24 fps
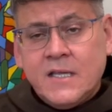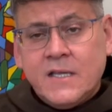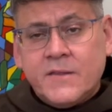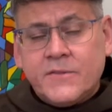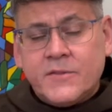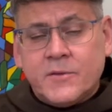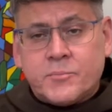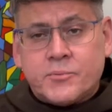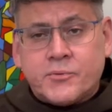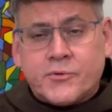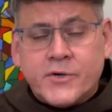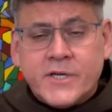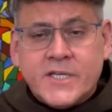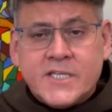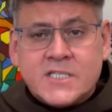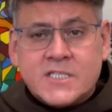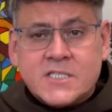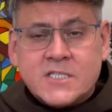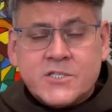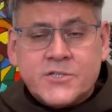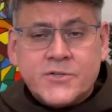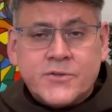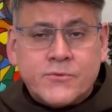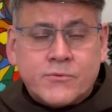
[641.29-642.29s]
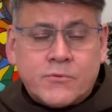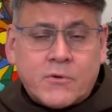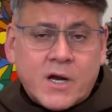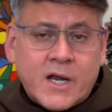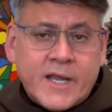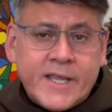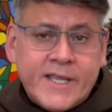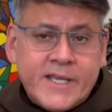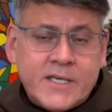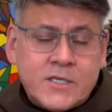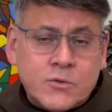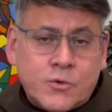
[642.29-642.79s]
The priest to the
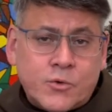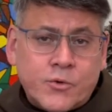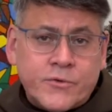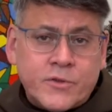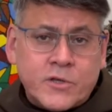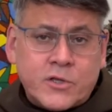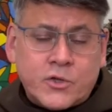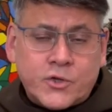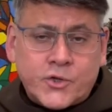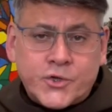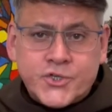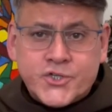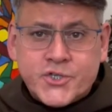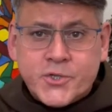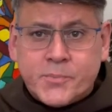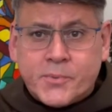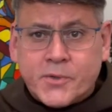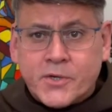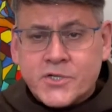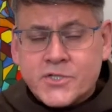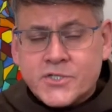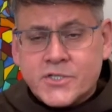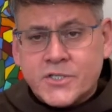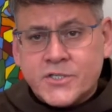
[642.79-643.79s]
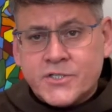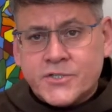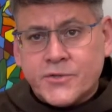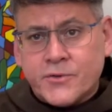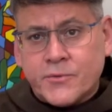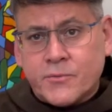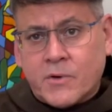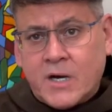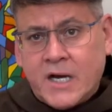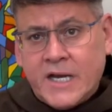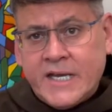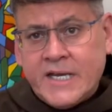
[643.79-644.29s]
right, or the clergy person to the
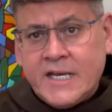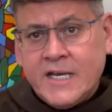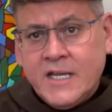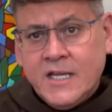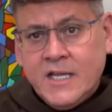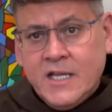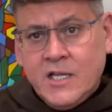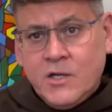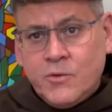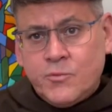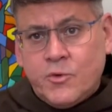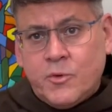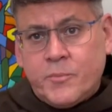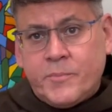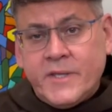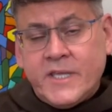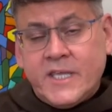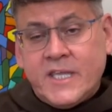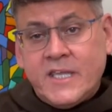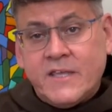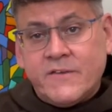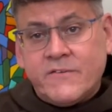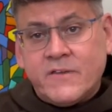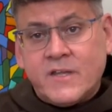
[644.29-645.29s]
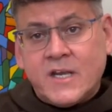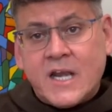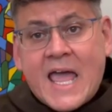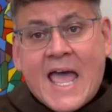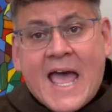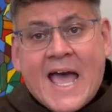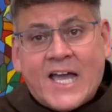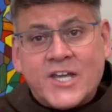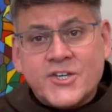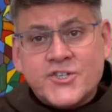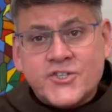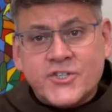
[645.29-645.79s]
right, will be given
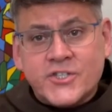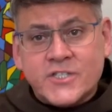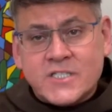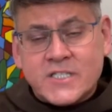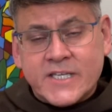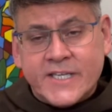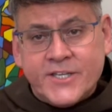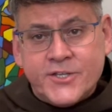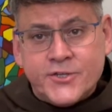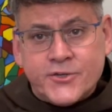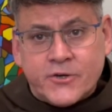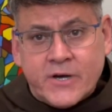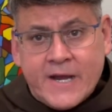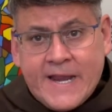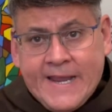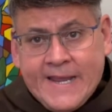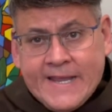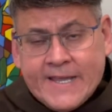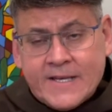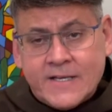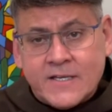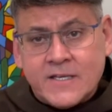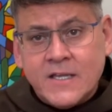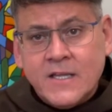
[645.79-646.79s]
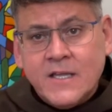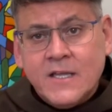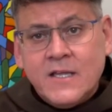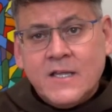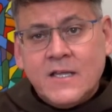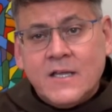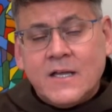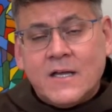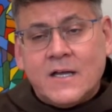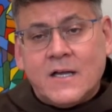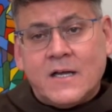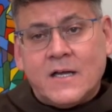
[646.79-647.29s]
ashes in your hand,
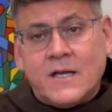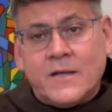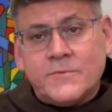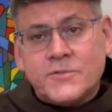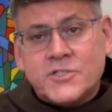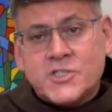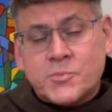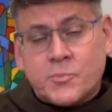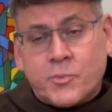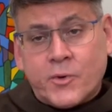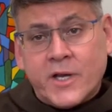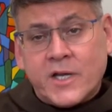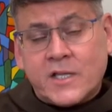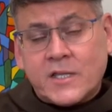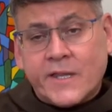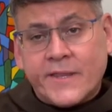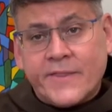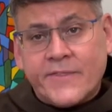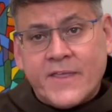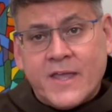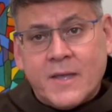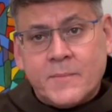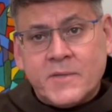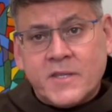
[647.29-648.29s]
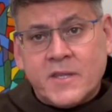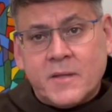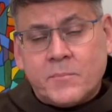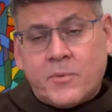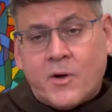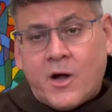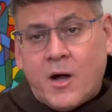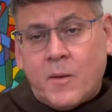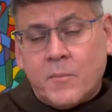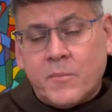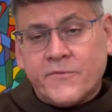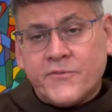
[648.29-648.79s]
sprinkling them in the
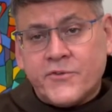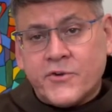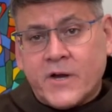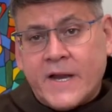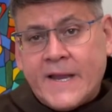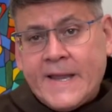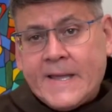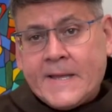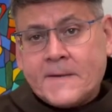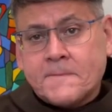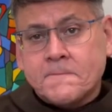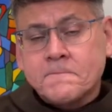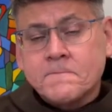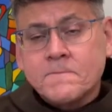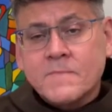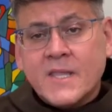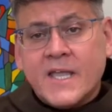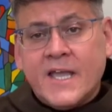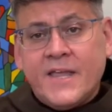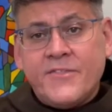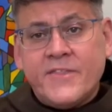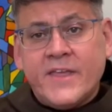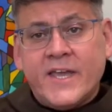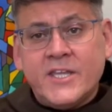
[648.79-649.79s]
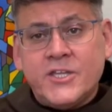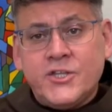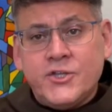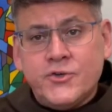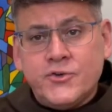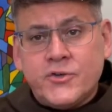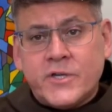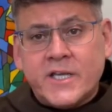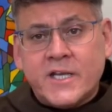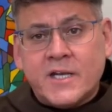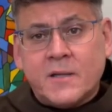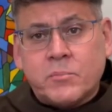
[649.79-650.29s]
palm of your hand, and then you
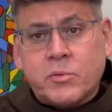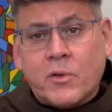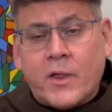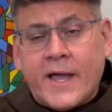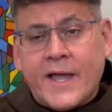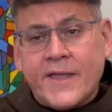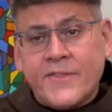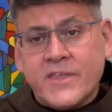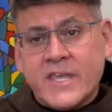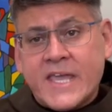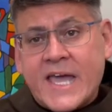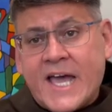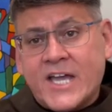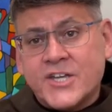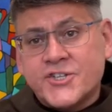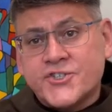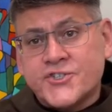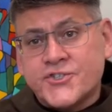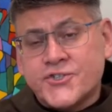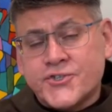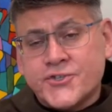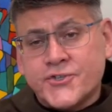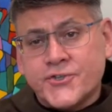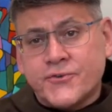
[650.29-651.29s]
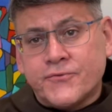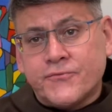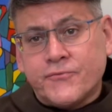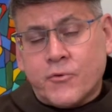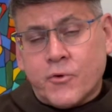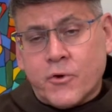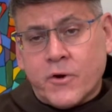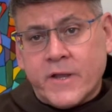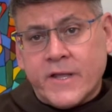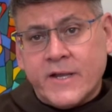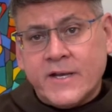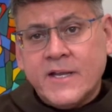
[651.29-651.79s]
can apply the ashes to your
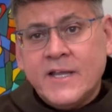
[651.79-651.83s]
forehead.